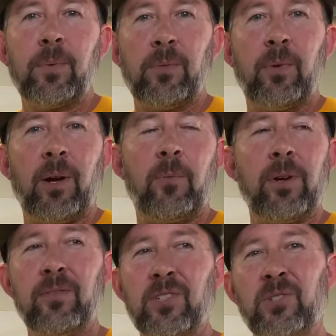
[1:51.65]
and why
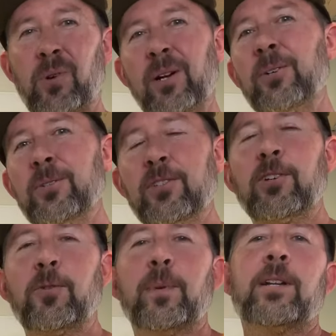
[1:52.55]
we've struggled
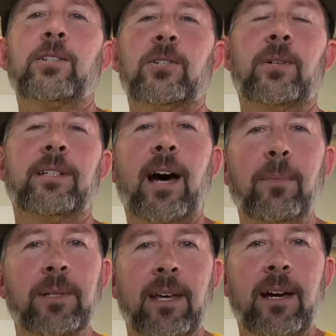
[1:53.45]
so much to
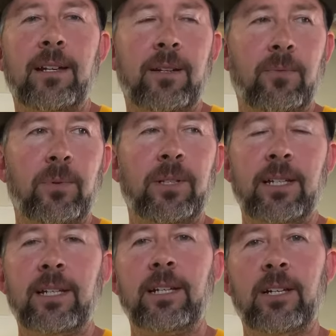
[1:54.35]
adopt that and
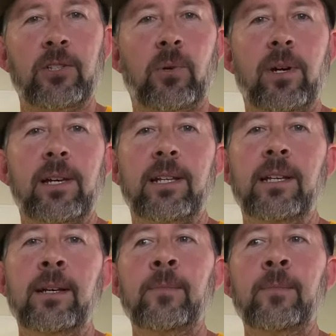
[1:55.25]
really enjoy it,